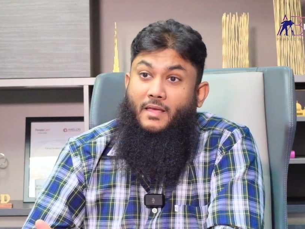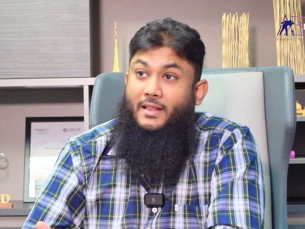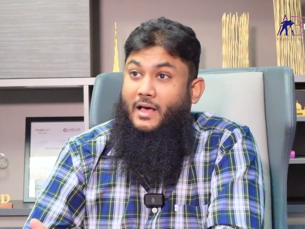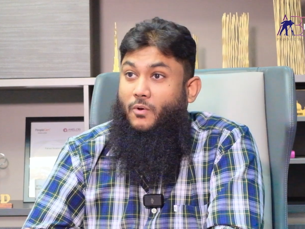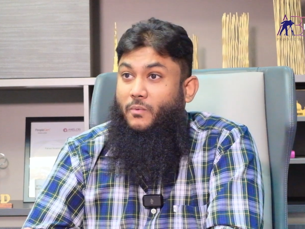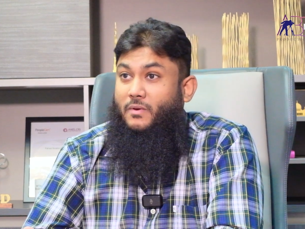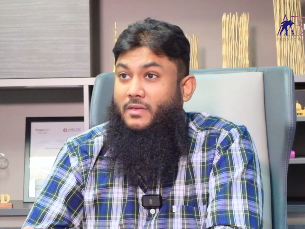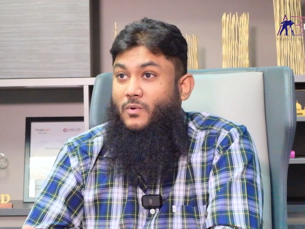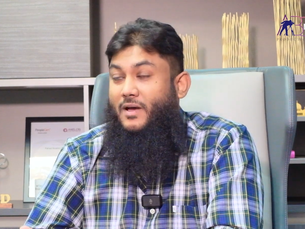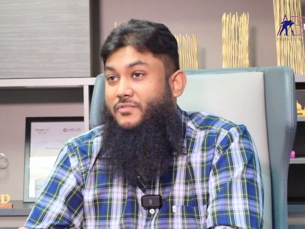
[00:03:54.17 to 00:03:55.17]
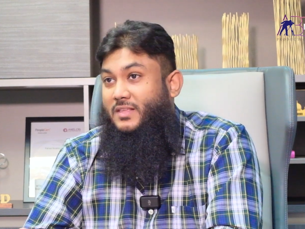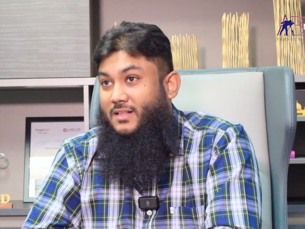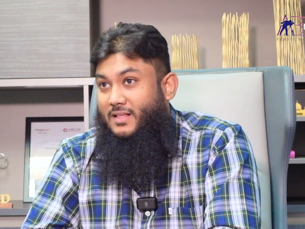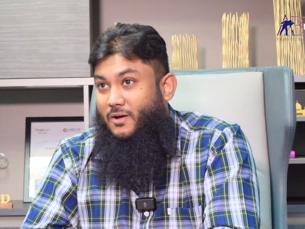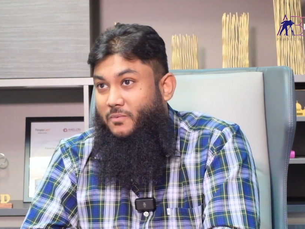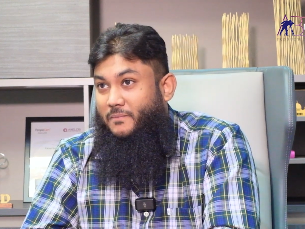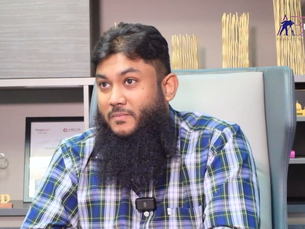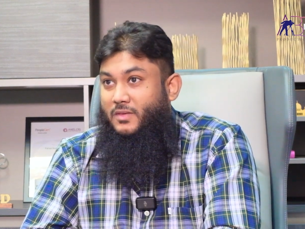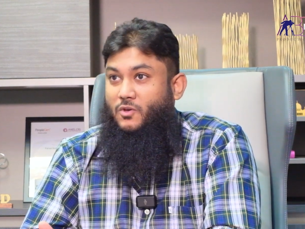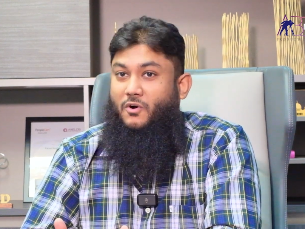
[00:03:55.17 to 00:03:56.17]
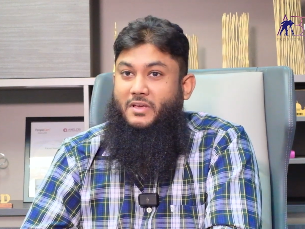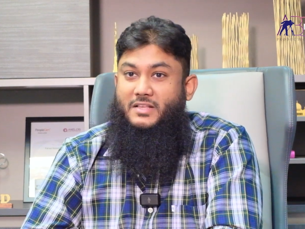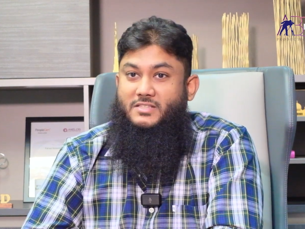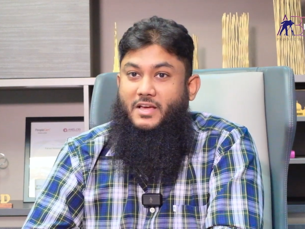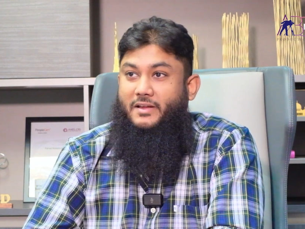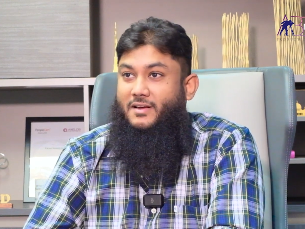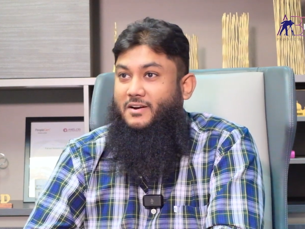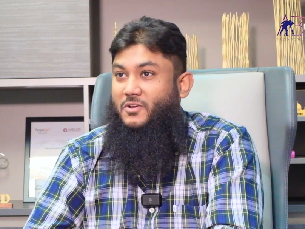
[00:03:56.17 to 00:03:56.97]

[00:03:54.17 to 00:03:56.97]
Now you have settled down, your kids are here,